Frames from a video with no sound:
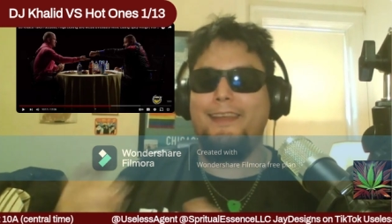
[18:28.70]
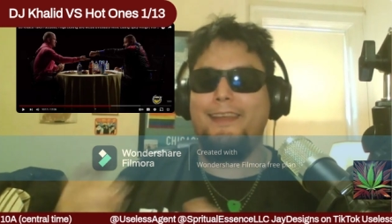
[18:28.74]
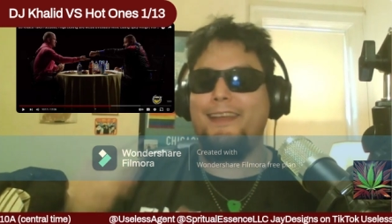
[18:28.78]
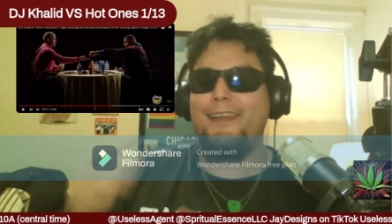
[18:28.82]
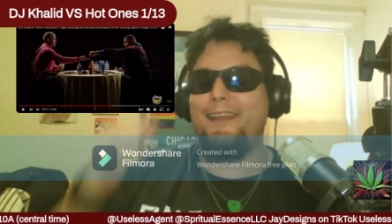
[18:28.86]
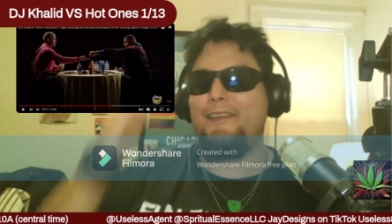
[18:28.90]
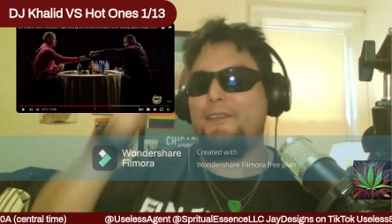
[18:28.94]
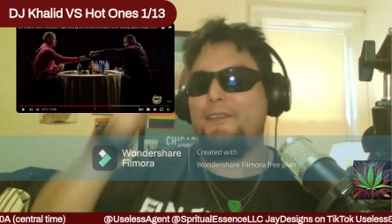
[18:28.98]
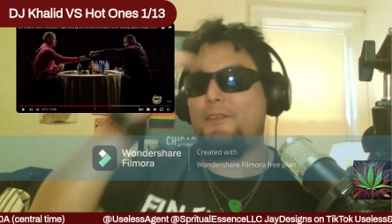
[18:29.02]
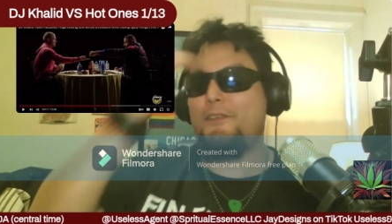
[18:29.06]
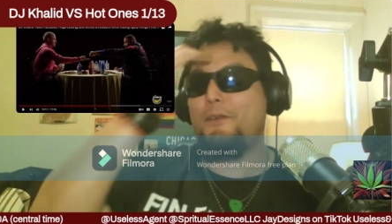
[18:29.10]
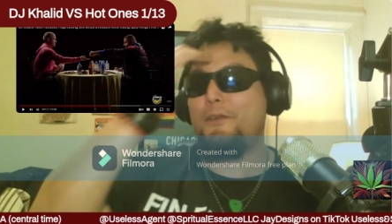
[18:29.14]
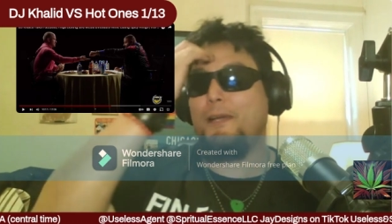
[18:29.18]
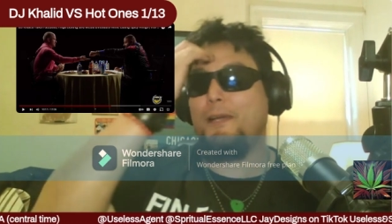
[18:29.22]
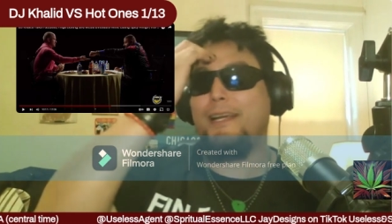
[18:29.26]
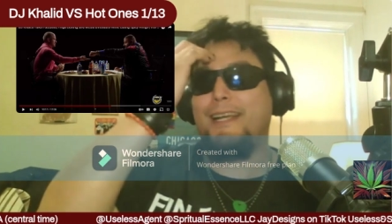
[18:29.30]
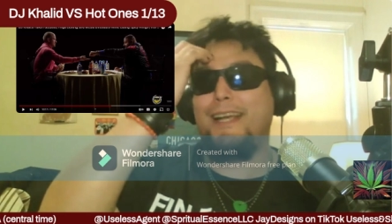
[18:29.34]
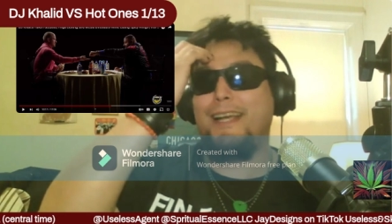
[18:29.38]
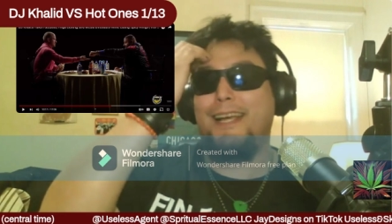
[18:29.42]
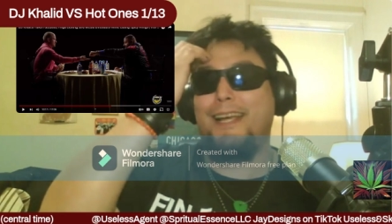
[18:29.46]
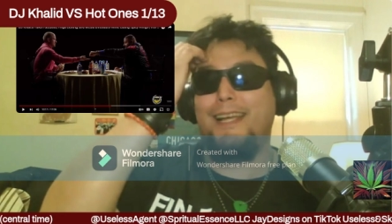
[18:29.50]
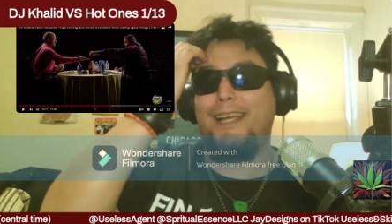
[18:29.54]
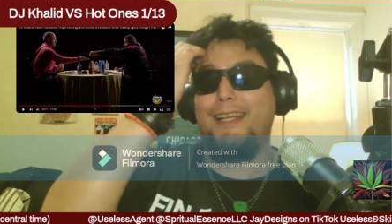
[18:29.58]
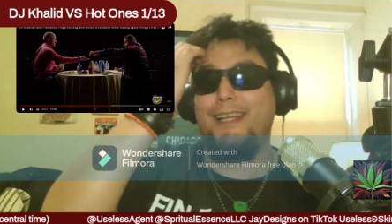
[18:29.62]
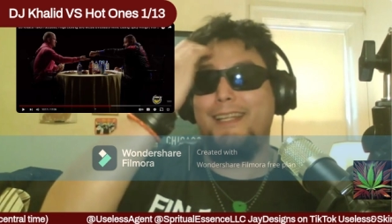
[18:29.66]
and so I
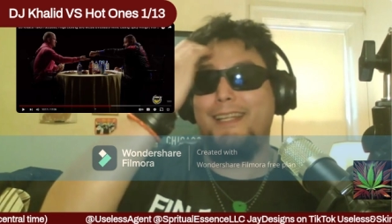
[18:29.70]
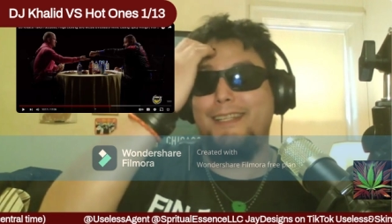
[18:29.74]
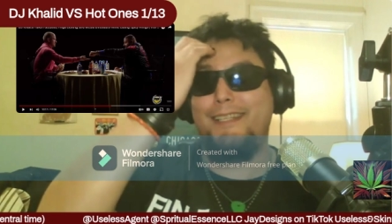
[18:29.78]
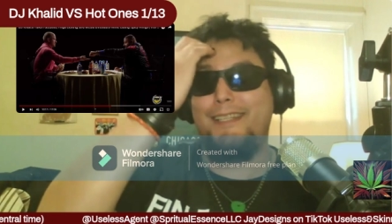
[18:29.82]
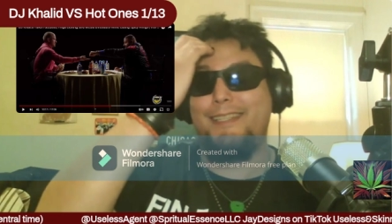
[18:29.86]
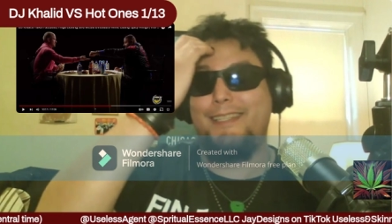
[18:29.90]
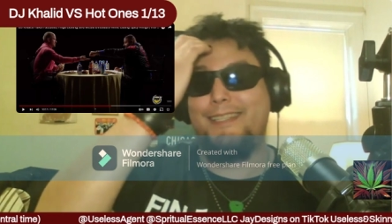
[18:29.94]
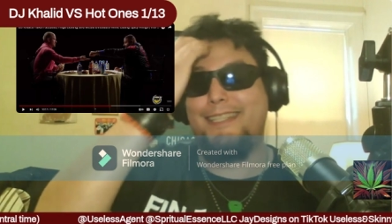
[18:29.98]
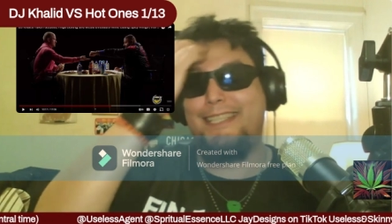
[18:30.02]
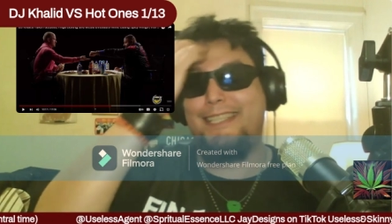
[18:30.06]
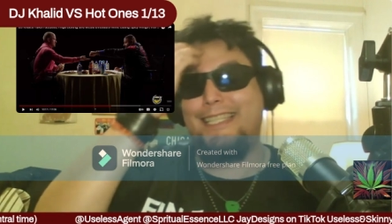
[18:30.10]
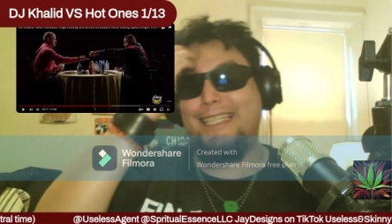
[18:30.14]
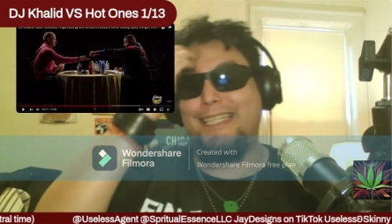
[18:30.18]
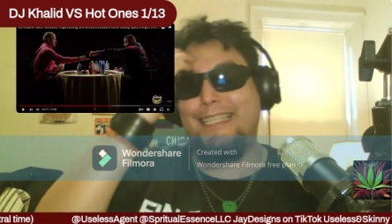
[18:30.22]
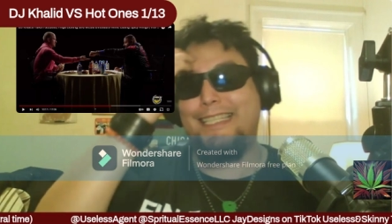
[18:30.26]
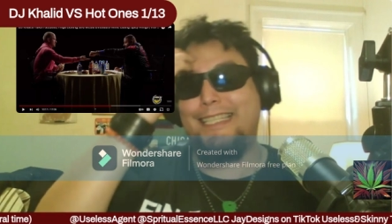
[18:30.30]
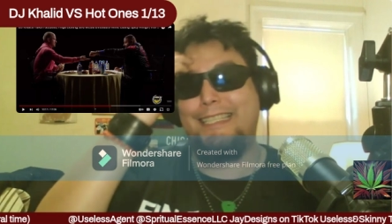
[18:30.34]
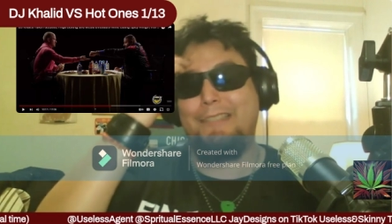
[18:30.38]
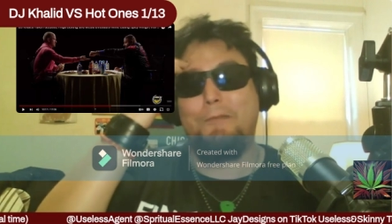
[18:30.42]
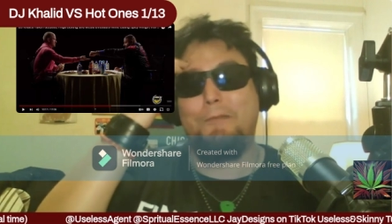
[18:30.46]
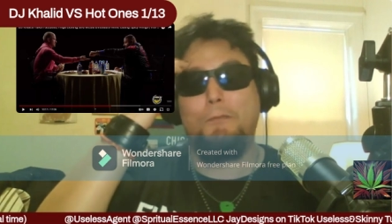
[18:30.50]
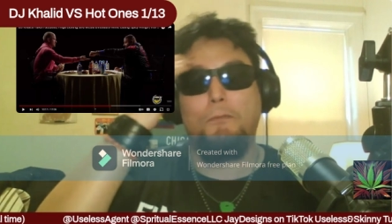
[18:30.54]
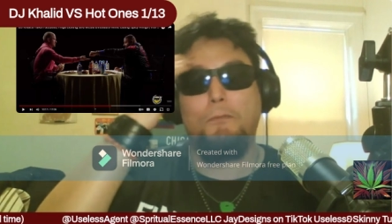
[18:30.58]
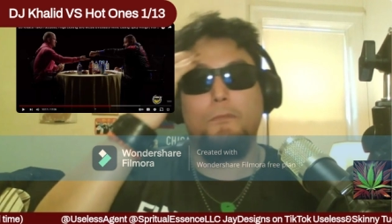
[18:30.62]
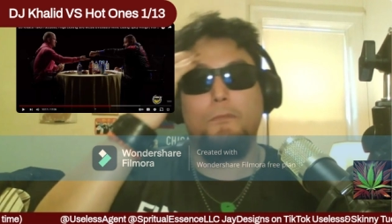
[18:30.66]
kind of just kicked
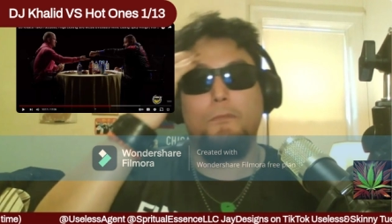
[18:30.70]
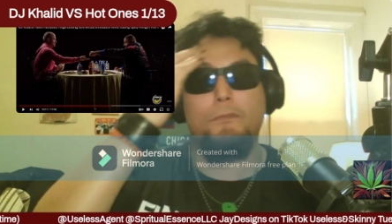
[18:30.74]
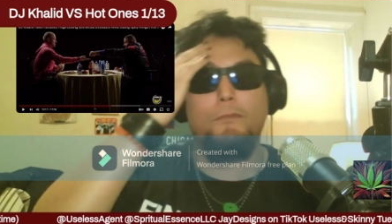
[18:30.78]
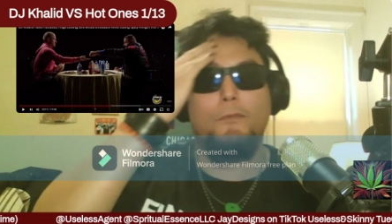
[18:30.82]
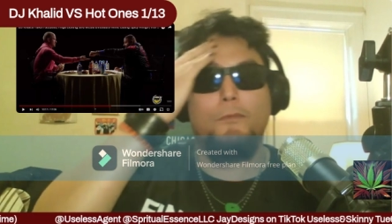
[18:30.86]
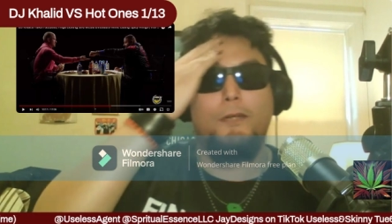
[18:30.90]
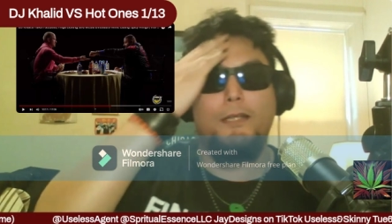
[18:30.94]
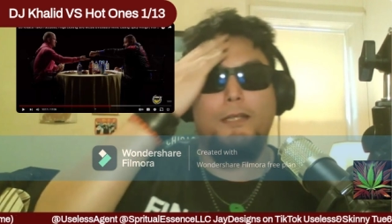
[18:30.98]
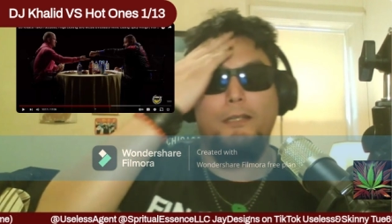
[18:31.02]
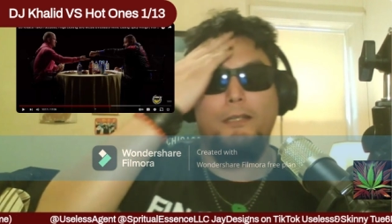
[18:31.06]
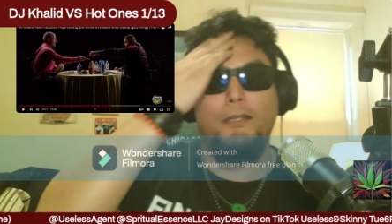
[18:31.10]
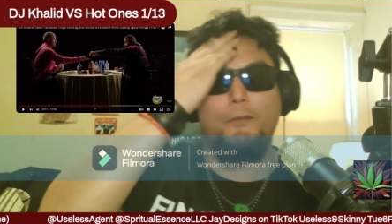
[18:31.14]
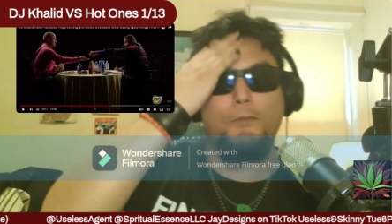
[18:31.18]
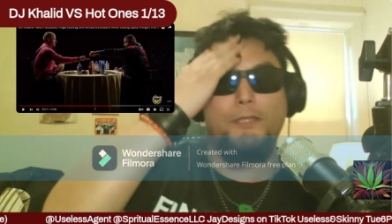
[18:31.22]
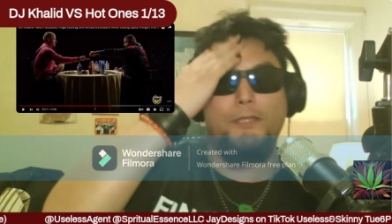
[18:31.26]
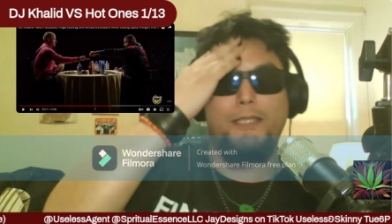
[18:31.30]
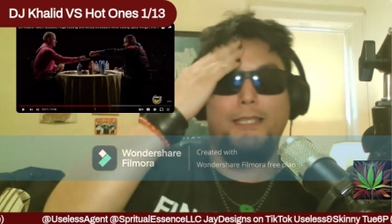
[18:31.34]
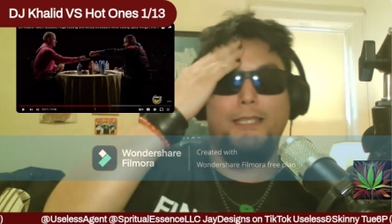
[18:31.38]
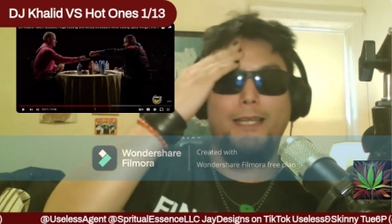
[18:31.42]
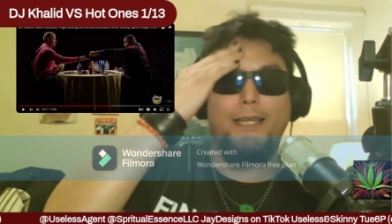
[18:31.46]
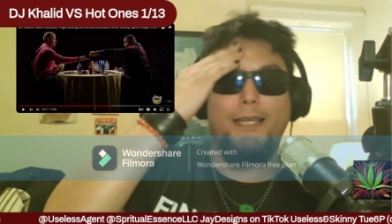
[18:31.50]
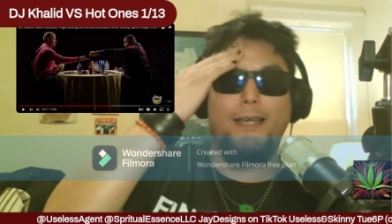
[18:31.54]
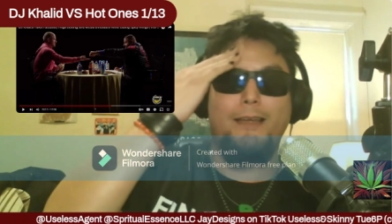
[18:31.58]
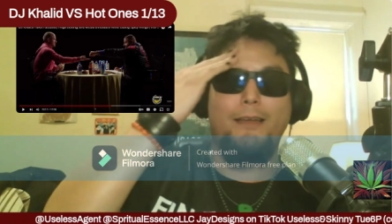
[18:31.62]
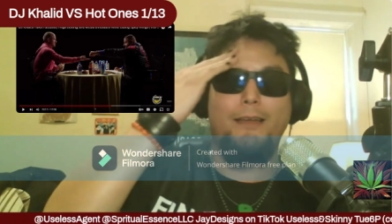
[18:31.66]
him while he was
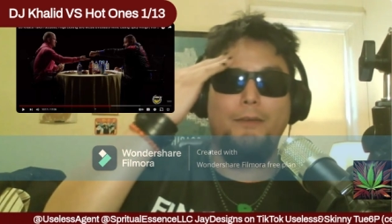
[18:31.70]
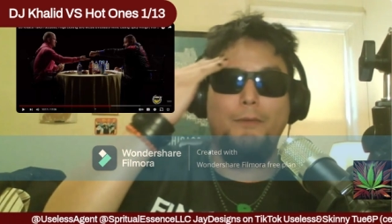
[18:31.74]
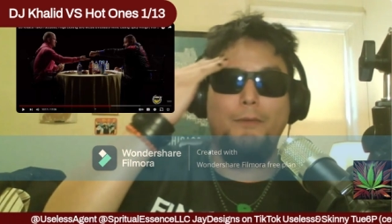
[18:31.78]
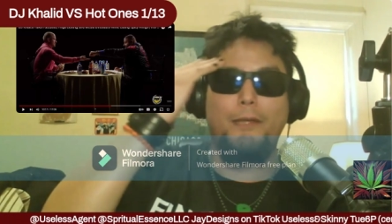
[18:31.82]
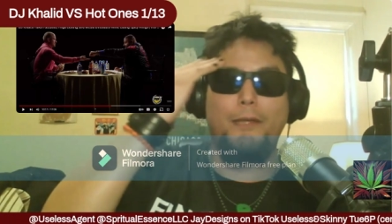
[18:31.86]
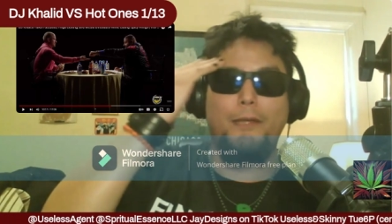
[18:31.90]
down.